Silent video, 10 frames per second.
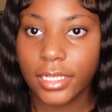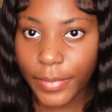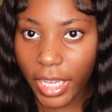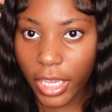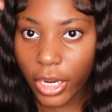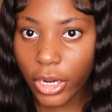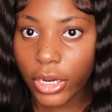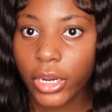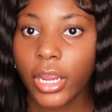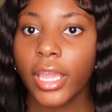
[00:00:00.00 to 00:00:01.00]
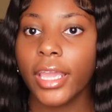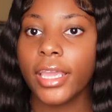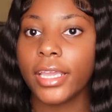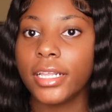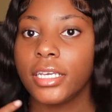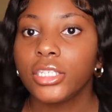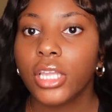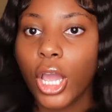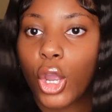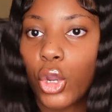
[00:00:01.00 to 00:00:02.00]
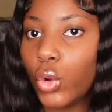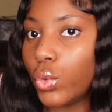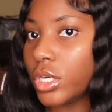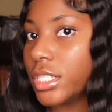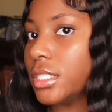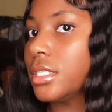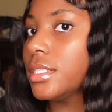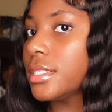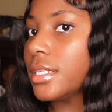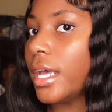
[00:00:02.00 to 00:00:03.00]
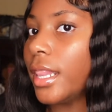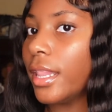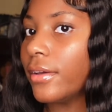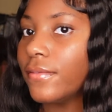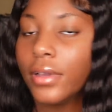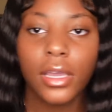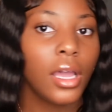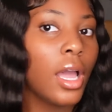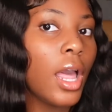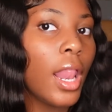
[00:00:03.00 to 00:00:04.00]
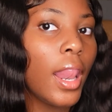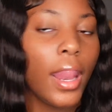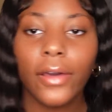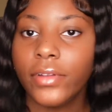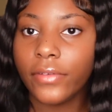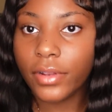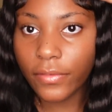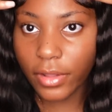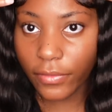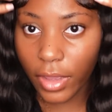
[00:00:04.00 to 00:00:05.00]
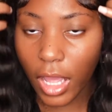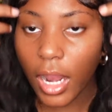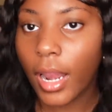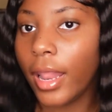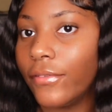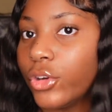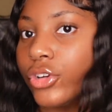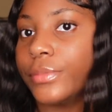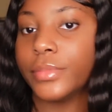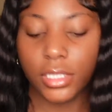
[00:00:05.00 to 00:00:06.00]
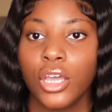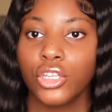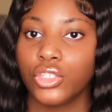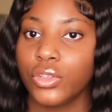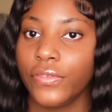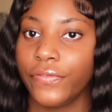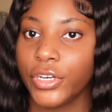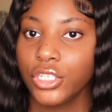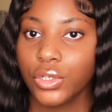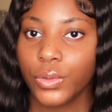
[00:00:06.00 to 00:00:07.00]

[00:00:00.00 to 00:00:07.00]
my hair it looks gorgeous i love love love love love love crimps so the first